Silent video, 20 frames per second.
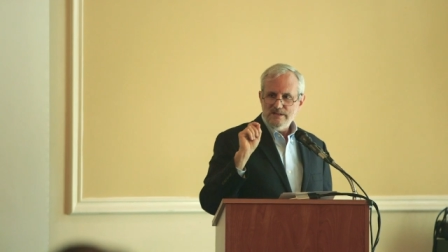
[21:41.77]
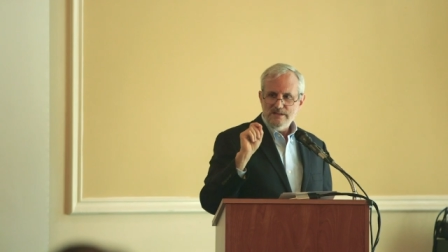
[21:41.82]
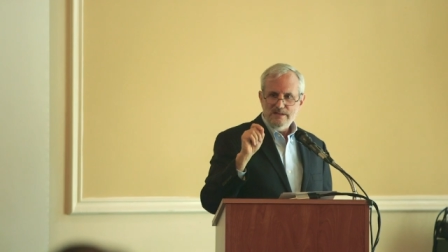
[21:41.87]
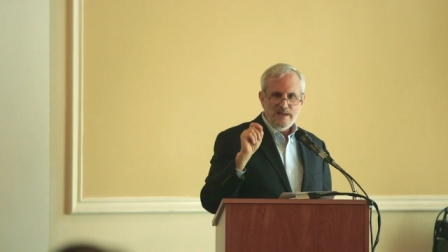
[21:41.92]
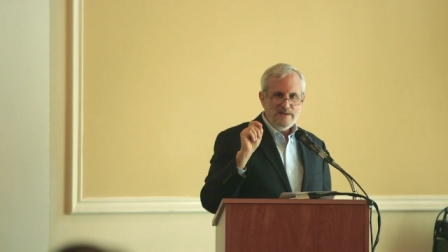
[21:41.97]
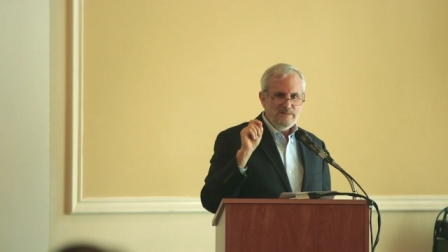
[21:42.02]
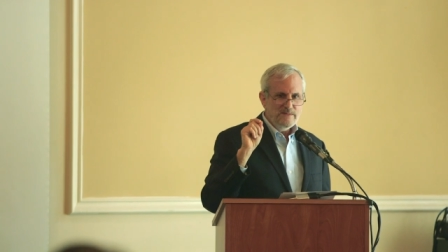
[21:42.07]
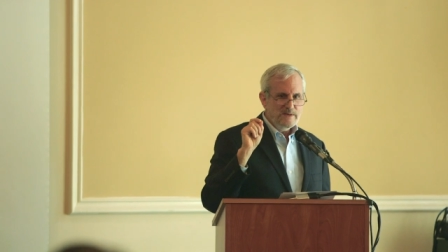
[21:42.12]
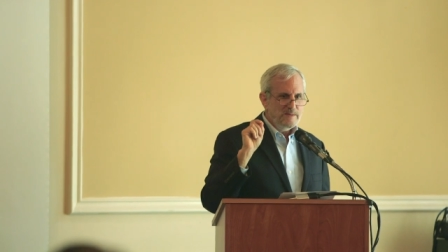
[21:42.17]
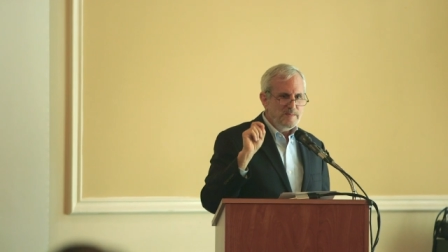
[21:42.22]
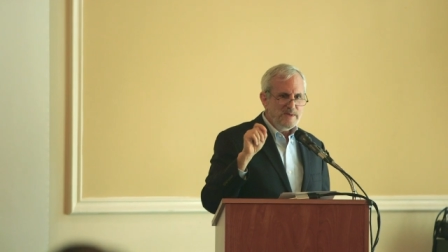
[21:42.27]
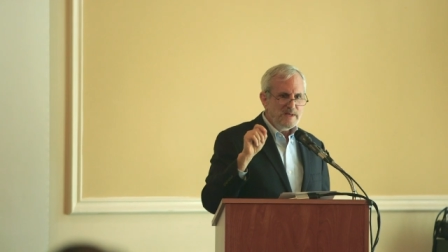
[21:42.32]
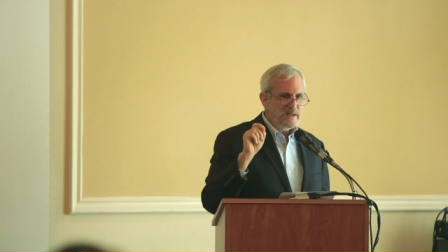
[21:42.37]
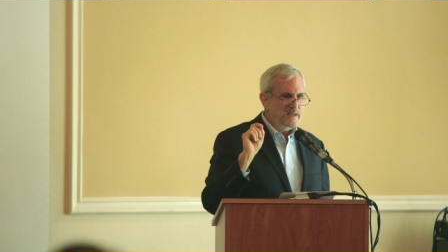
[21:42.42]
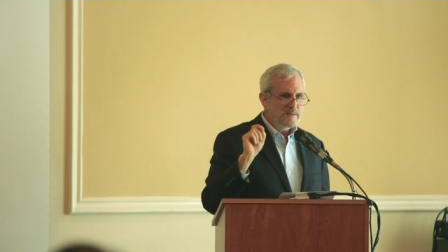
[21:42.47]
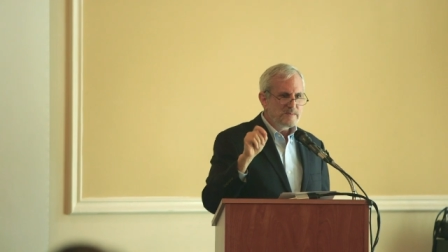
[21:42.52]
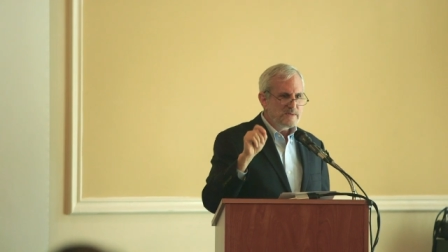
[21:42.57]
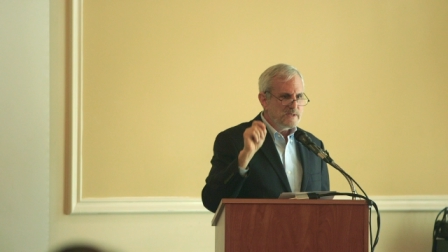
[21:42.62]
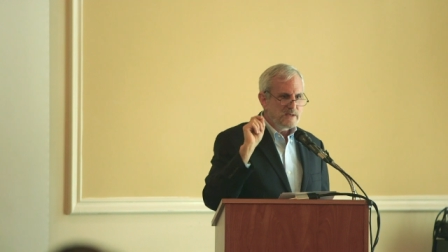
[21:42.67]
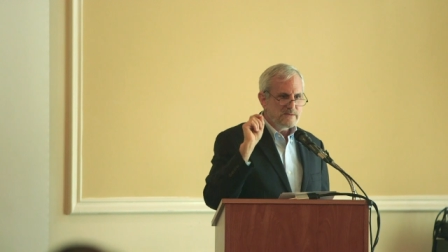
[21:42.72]
they've committed
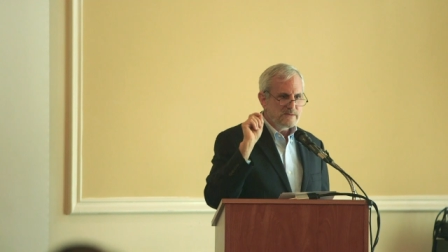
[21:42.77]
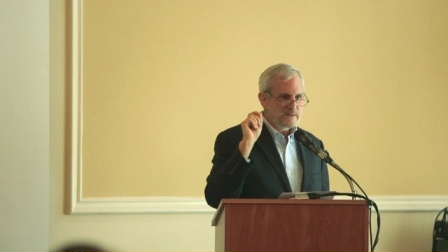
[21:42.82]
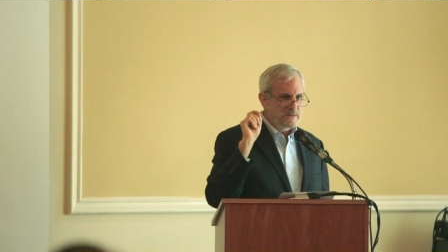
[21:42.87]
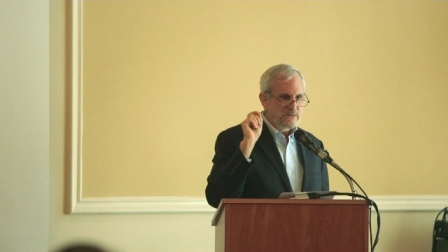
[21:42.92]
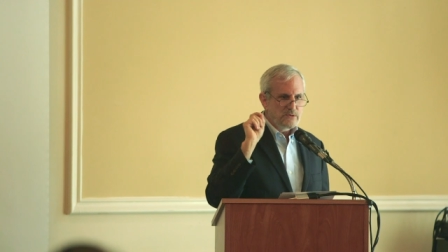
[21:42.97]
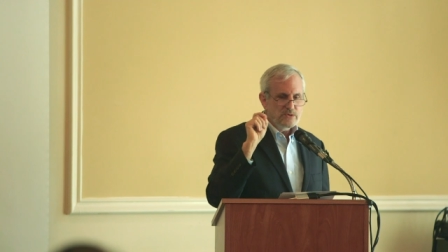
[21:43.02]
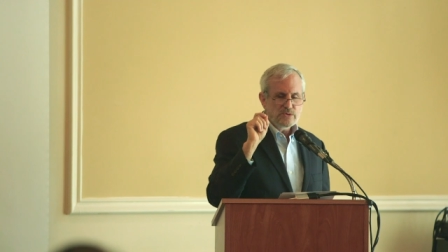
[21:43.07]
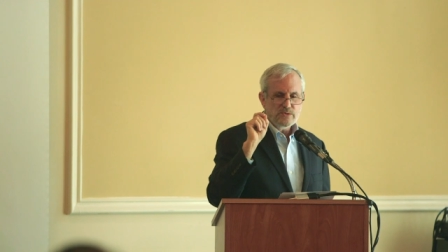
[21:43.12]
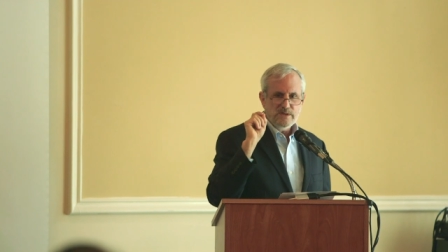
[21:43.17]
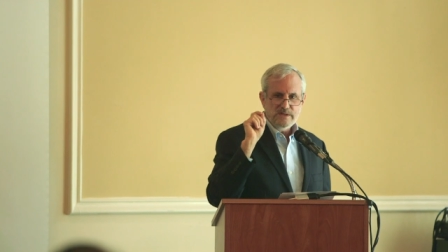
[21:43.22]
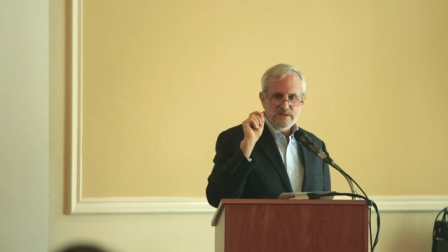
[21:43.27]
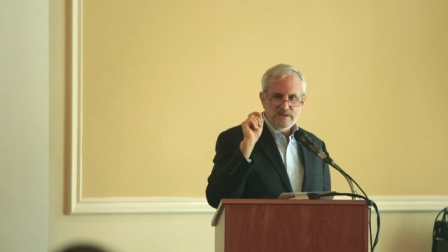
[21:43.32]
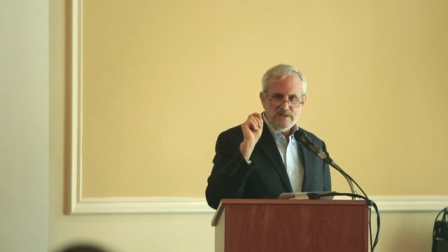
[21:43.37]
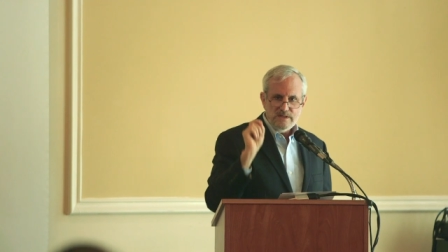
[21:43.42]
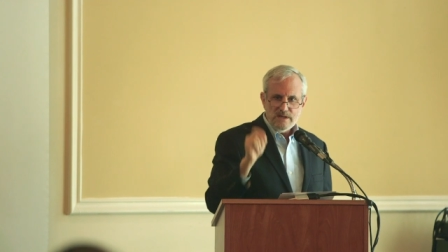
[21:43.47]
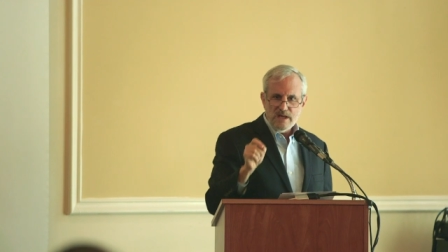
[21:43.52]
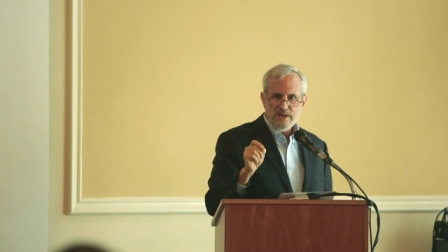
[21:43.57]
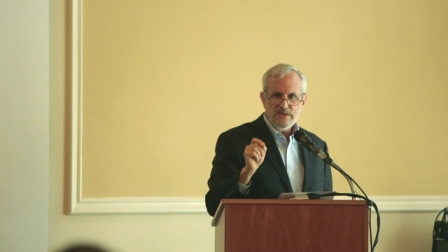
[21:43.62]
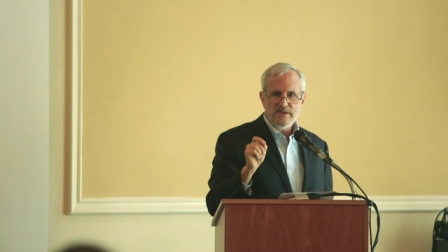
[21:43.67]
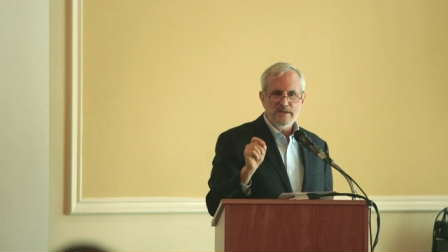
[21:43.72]
themselves to virtually
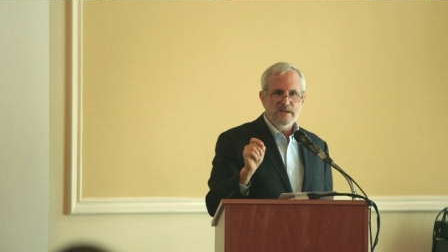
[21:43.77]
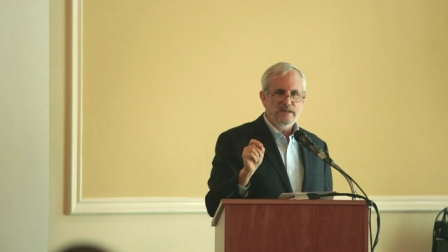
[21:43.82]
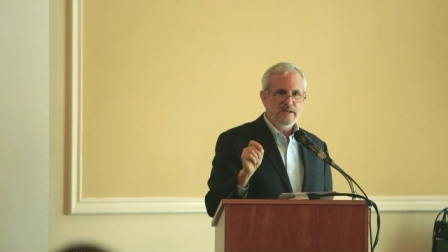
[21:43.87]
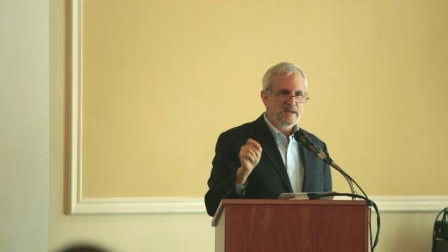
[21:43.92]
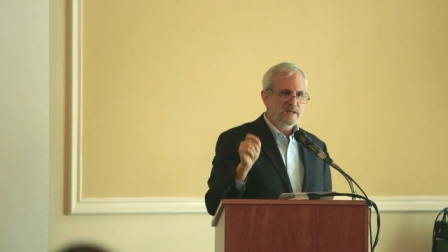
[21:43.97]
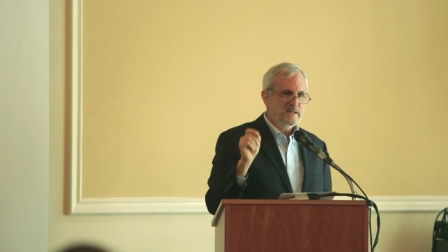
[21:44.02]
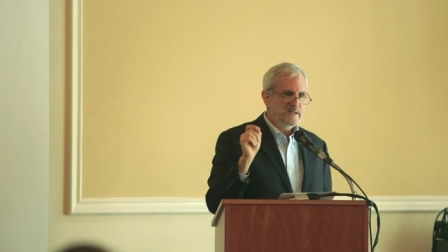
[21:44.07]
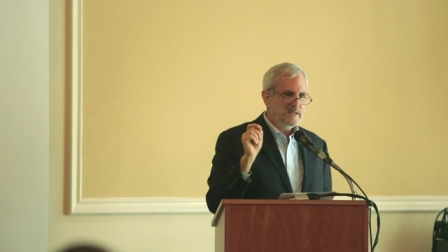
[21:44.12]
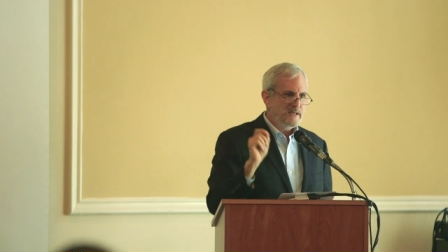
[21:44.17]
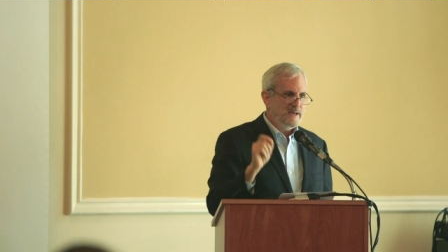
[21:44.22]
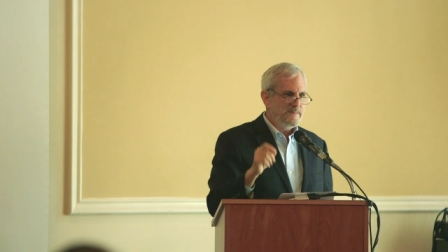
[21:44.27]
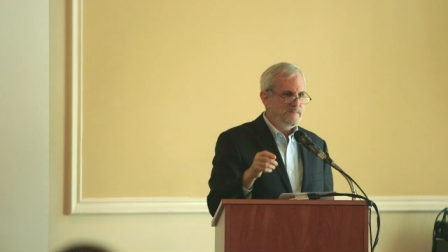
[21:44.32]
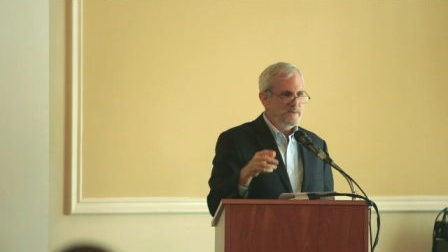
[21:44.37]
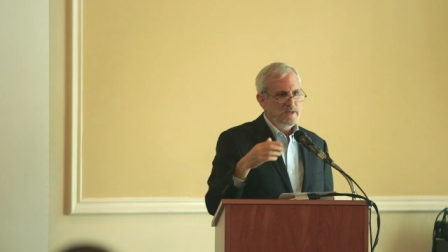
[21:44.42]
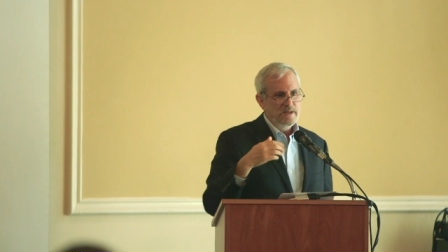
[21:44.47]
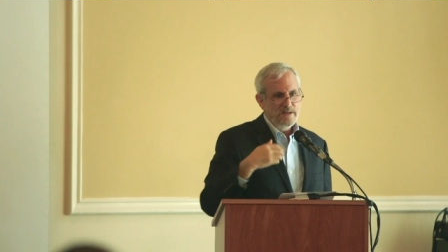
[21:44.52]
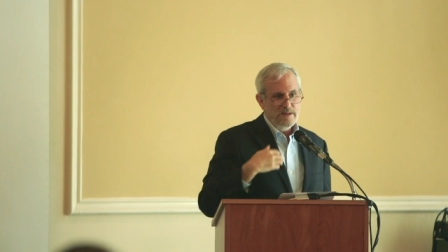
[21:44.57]
nothing except